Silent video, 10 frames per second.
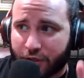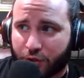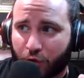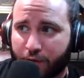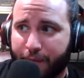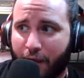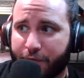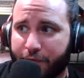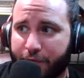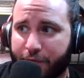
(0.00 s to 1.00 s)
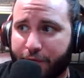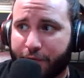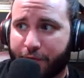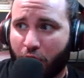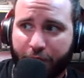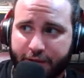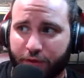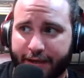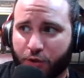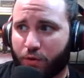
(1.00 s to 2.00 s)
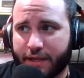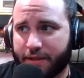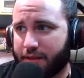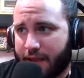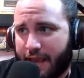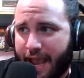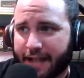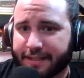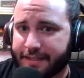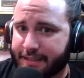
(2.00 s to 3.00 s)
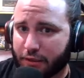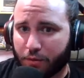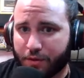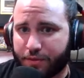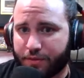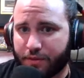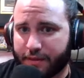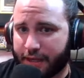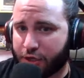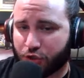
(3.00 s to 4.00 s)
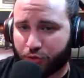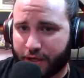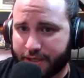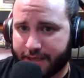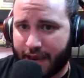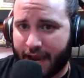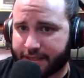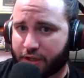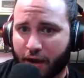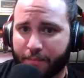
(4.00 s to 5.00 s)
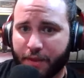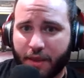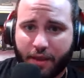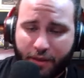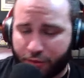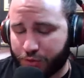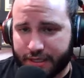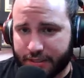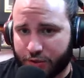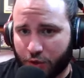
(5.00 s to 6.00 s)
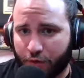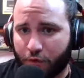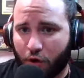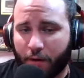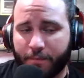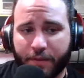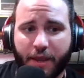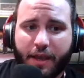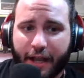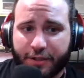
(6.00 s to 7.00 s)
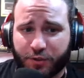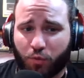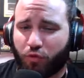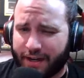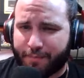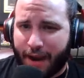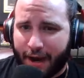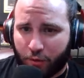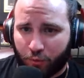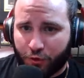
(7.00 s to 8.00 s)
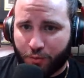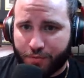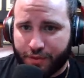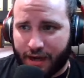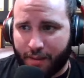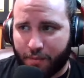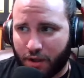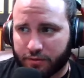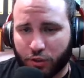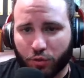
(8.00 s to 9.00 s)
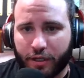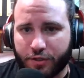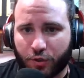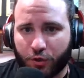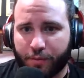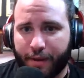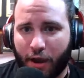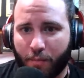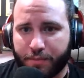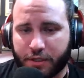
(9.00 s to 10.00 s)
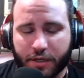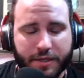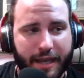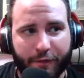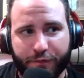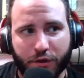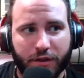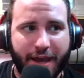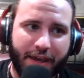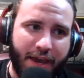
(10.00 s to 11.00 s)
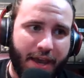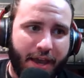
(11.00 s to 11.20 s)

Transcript: concerned about, the offensive line has already had to deal with the injuries as it's come through the season so far. It's the running back room that I'm a little concerned about, because I feel like